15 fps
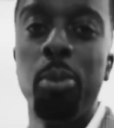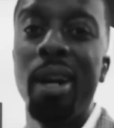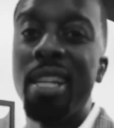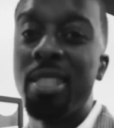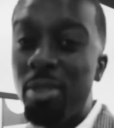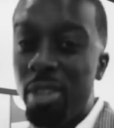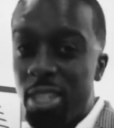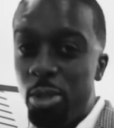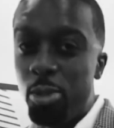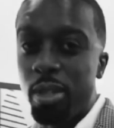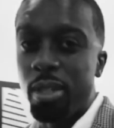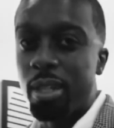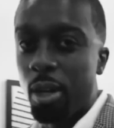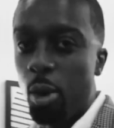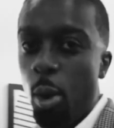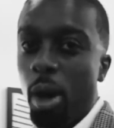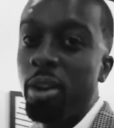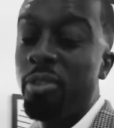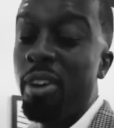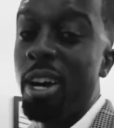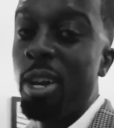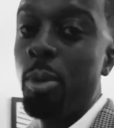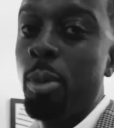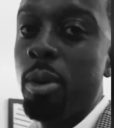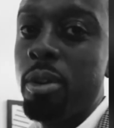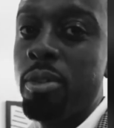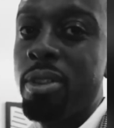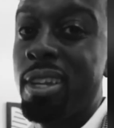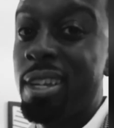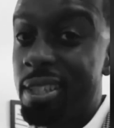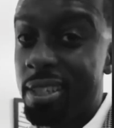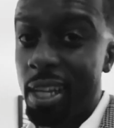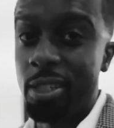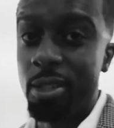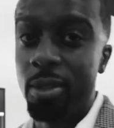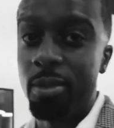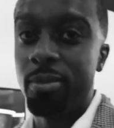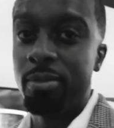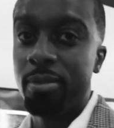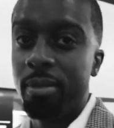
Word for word: brand so that you can quantify your worth. Stay tuned.